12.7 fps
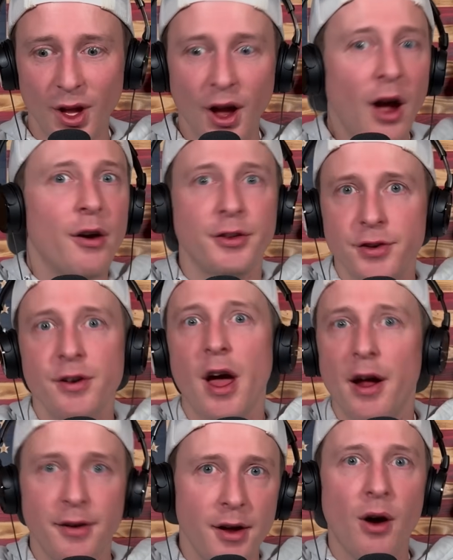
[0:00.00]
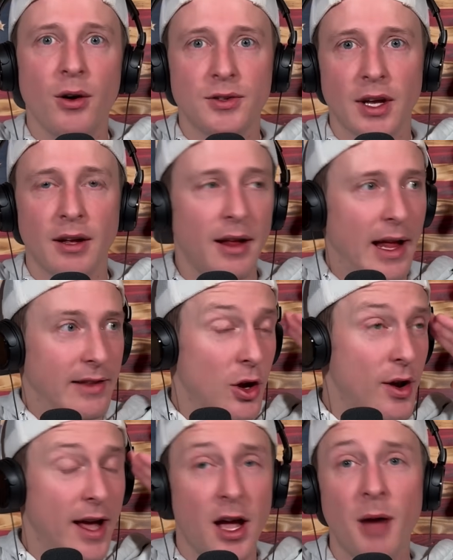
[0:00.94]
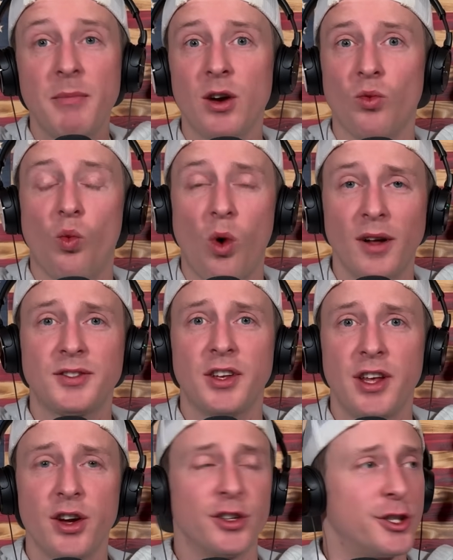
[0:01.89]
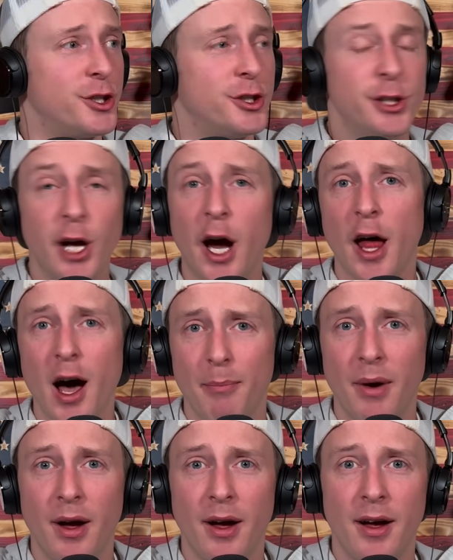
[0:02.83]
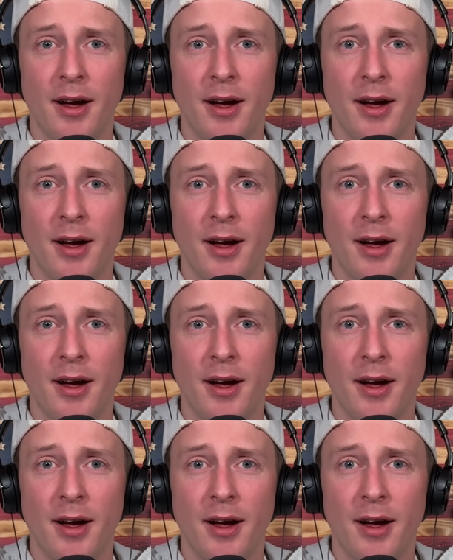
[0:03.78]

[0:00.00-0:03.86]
how did you not know? It's like, dude, I come here once a year. Shut up.